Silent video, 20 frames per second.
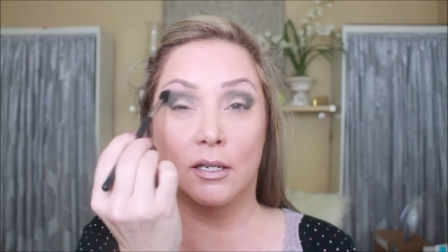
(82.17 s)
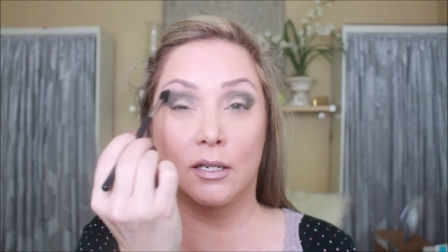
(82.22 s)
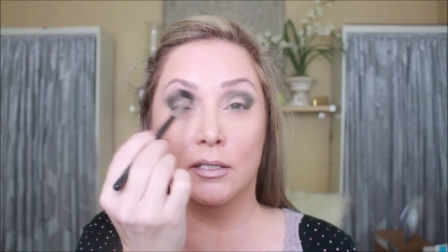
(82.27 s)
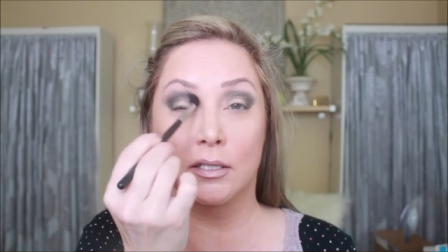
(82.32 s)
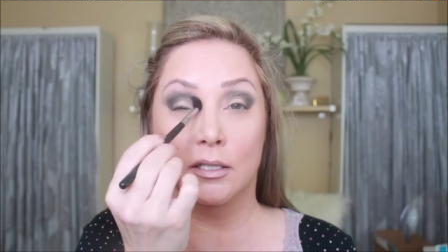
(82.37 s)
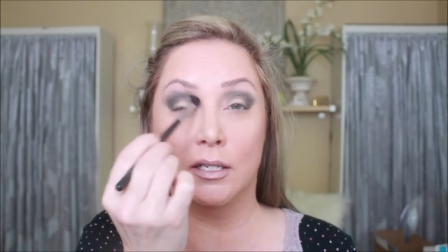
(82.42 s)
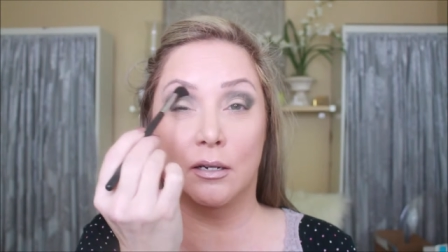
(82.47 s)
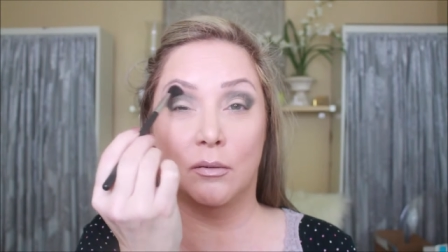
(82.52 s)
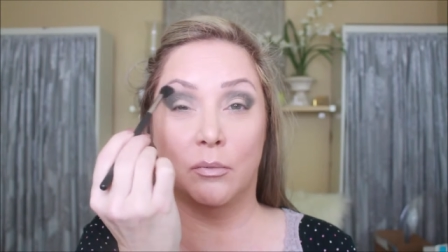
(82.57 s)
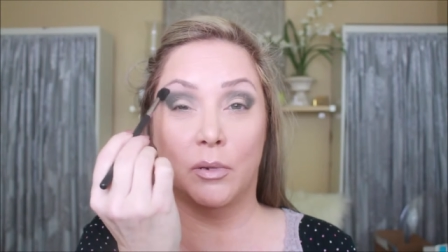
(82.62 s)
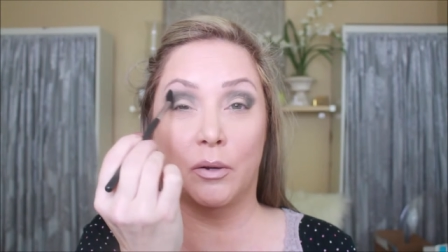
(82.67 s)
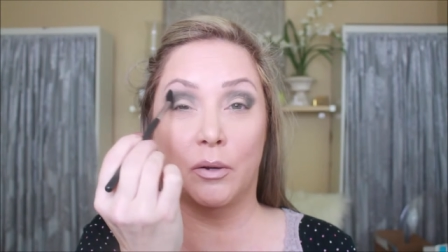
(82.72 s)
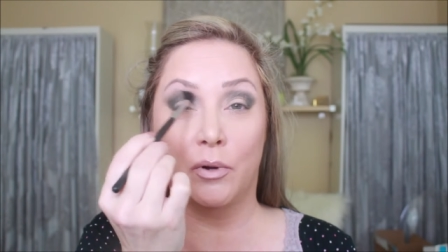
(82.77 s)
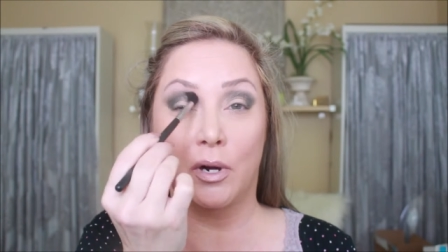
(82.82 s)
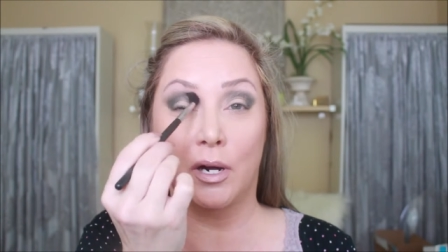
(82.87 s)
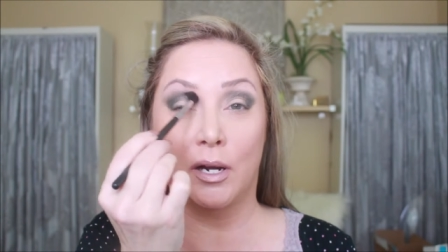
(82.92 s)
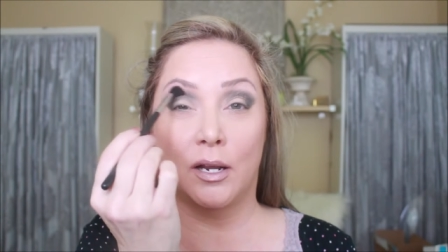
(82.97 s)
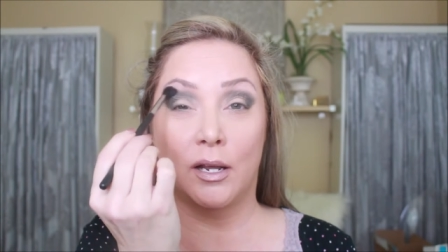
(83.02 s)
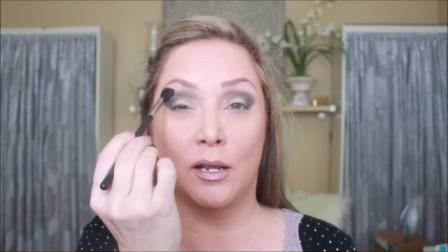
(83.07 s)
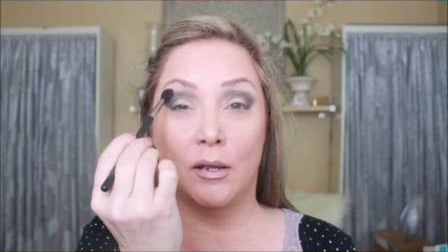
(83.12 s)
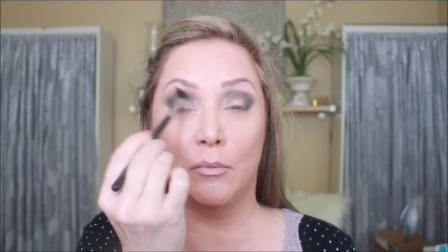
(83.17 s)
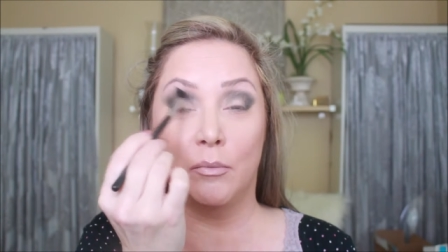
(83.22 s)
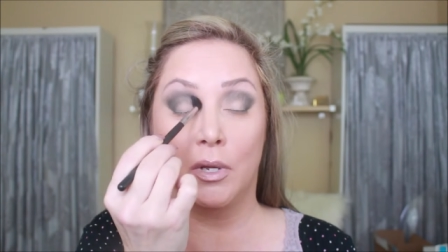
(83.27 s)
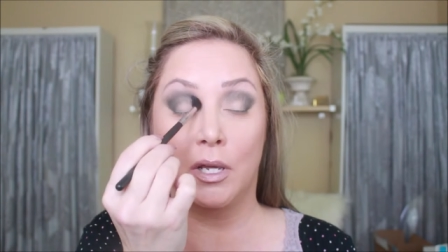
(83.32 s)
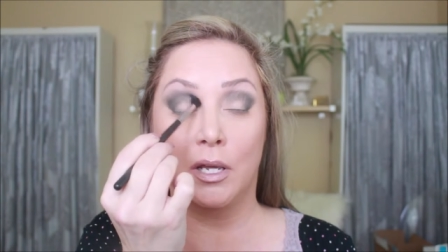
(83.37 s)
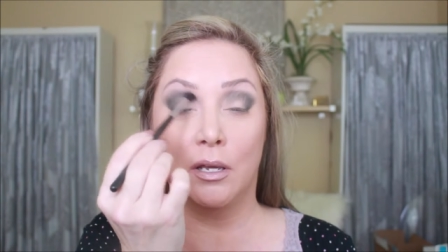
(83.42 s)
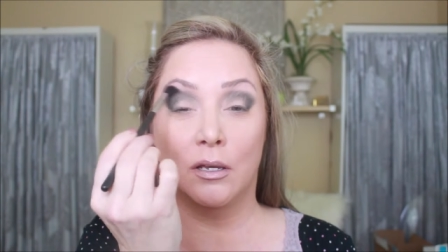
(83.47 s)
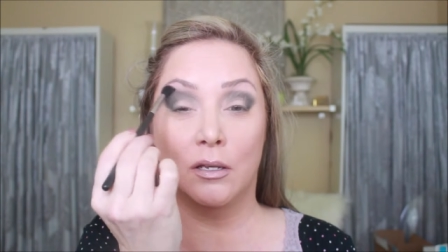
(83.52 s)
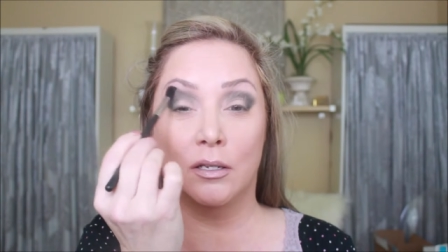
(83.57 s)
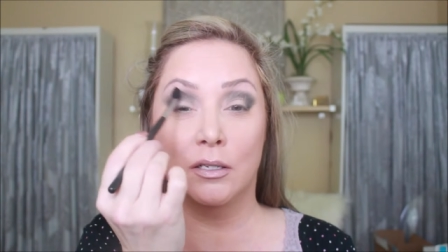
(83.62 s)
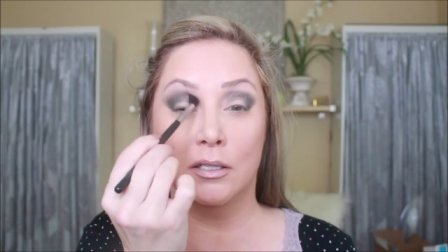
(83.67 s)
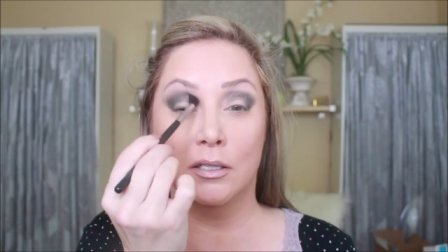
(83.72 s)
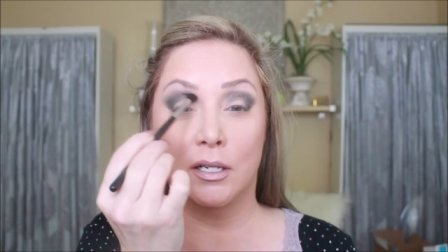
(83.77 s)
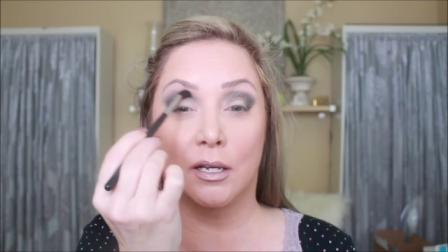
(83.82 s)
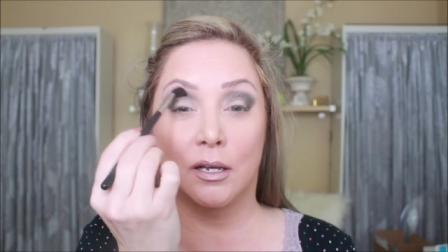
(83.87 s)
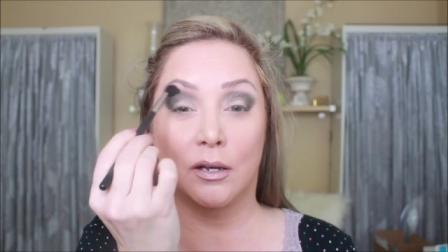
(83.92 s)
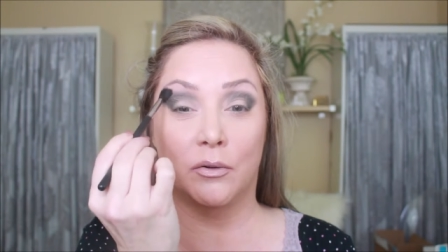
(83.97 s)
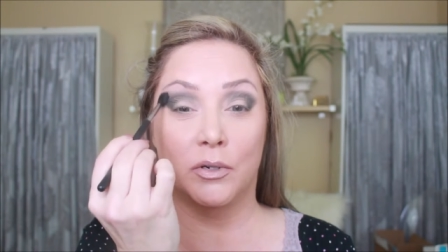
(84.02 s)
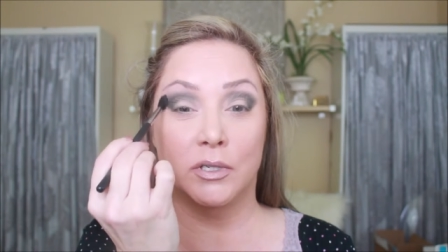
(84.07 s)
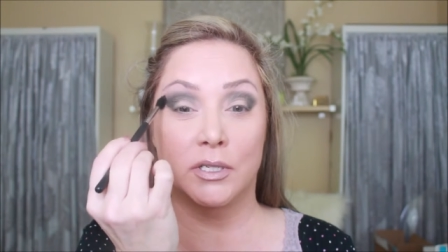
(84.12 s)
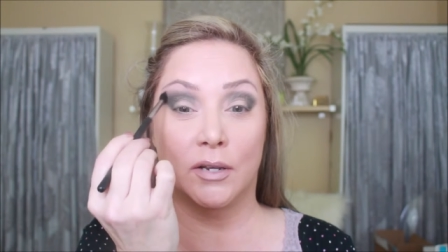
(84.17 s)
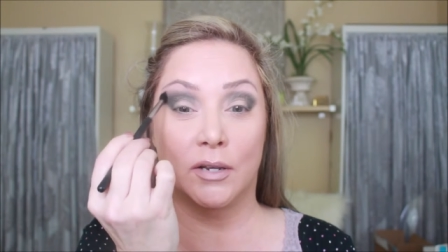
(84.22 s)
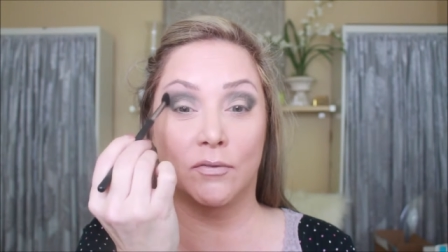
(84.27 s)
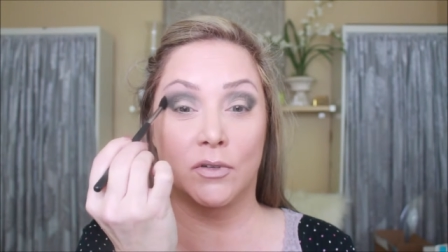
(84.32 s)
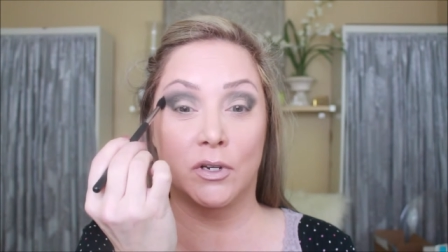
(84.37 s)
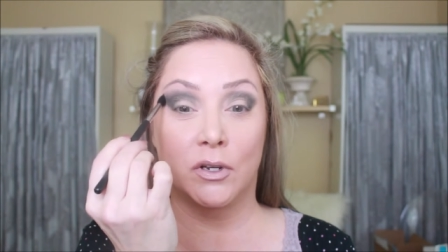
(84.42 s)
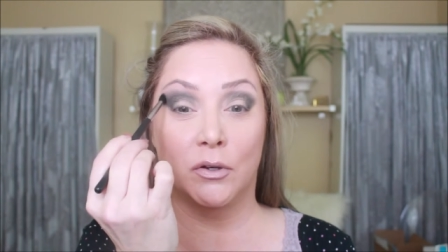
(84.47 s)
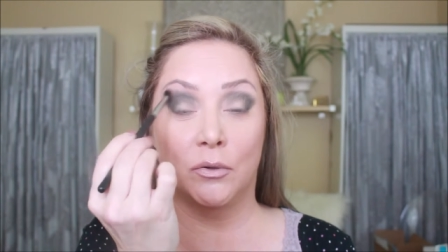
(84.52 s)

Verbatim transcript: instead of my right eye because I always have to